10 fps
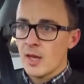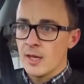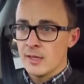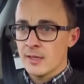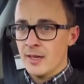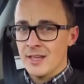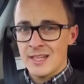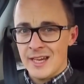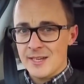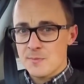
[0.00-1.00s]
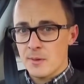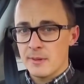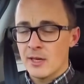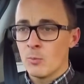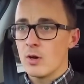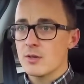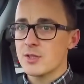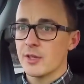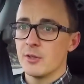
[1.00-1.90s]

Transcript: And yeah, it's probably, whilst I